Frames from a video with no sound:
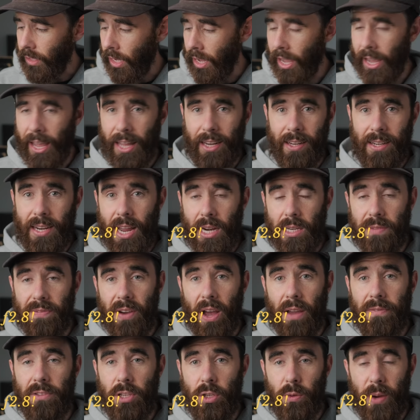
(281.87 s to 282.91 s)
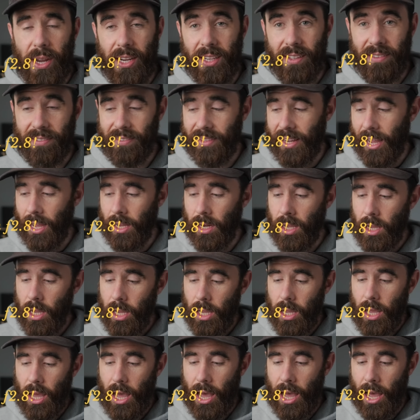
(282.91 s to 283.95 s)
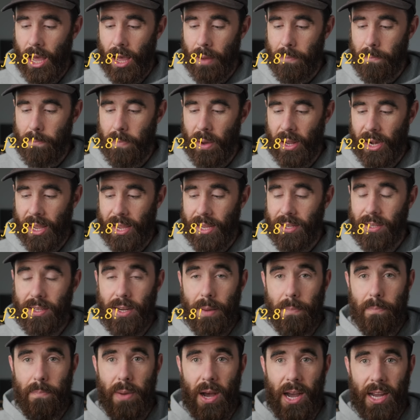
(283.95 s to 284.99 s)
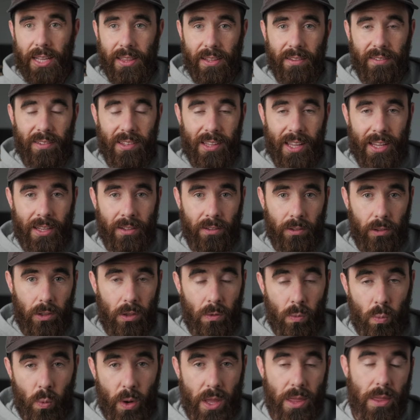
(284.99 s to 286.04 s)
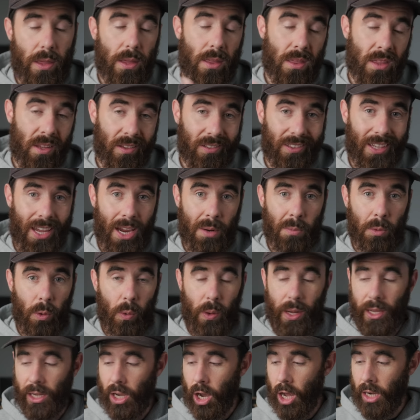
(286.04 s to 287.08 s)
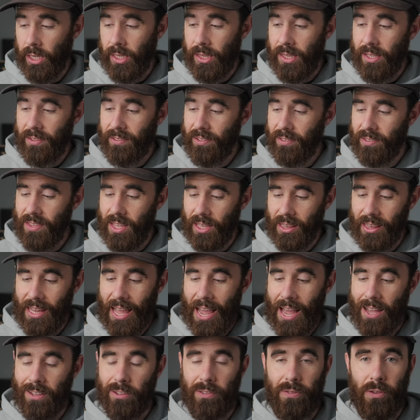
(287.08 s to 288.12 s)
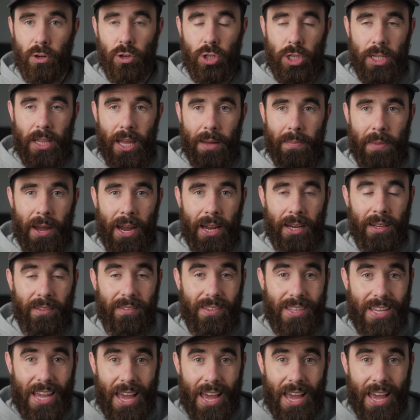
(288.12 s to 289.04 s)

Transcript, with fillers: I had a 95 2.8 instead, but I ended up buying this lens with this camera when I got it. This is the last version they made. It's the